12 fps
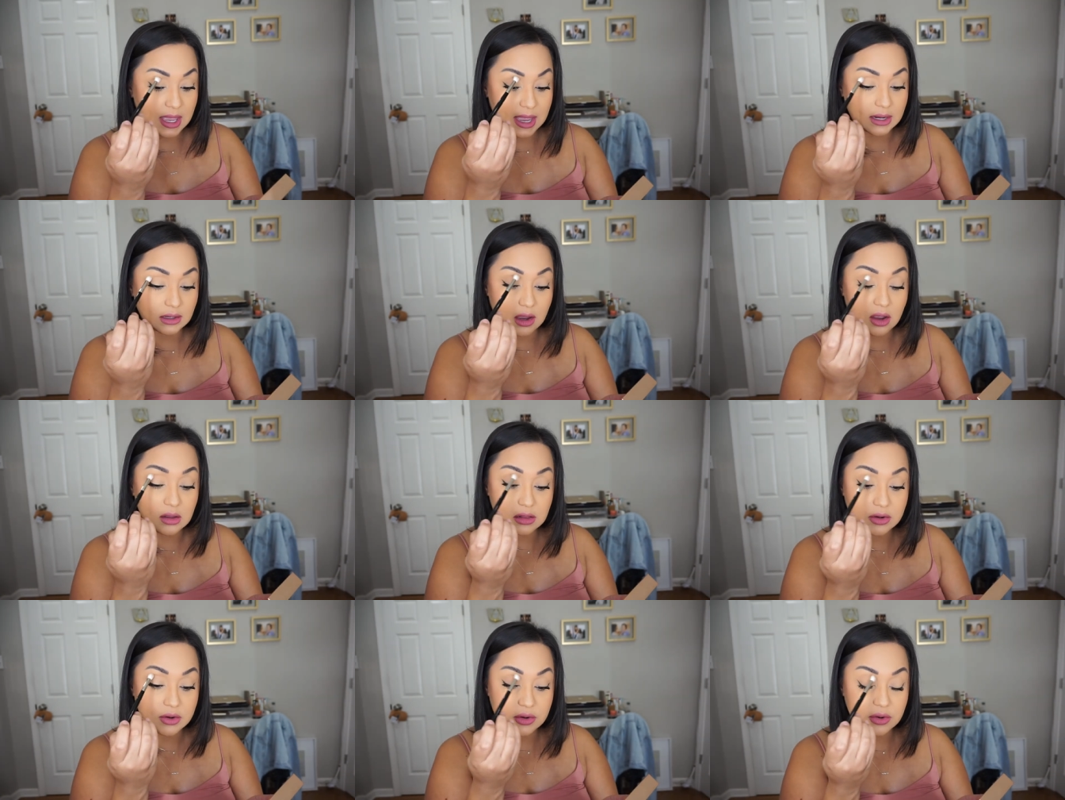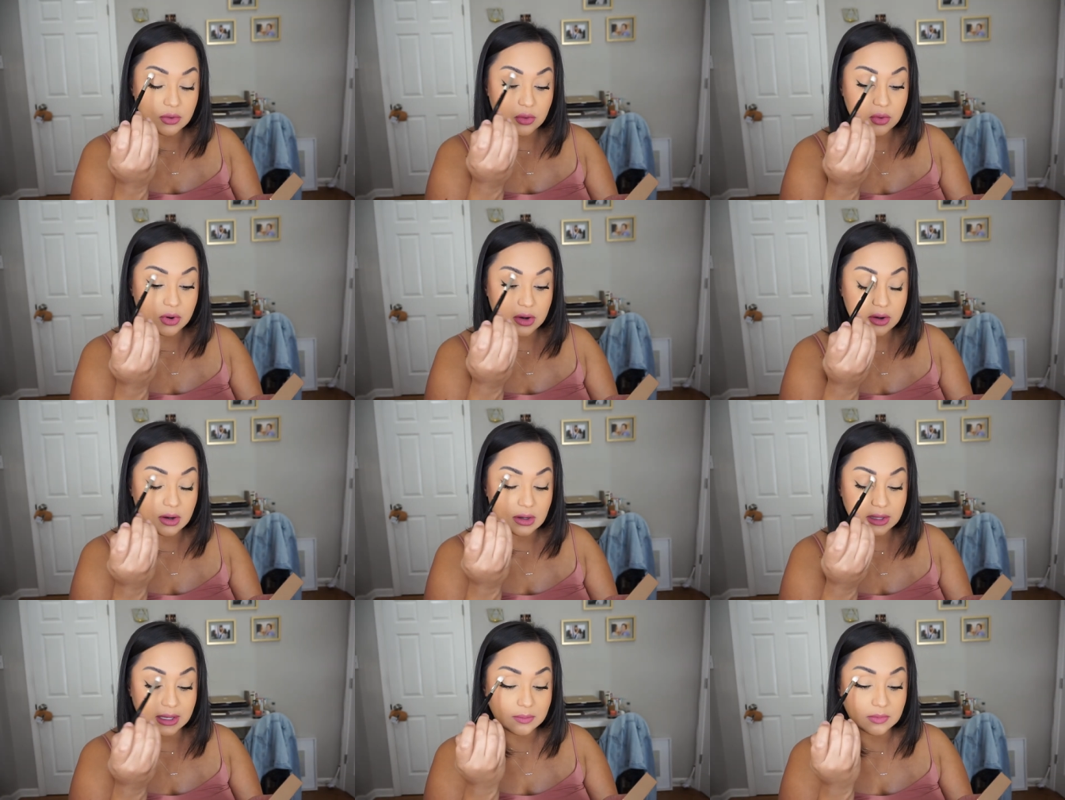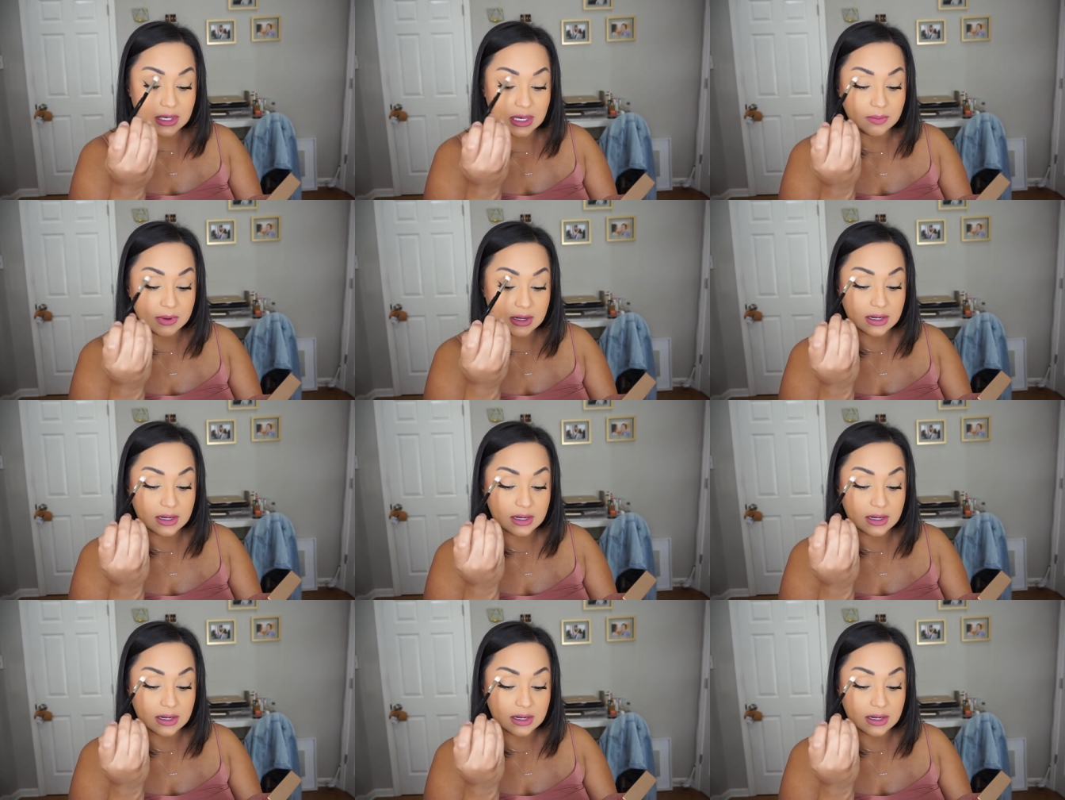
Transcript: add color or like I'm keeping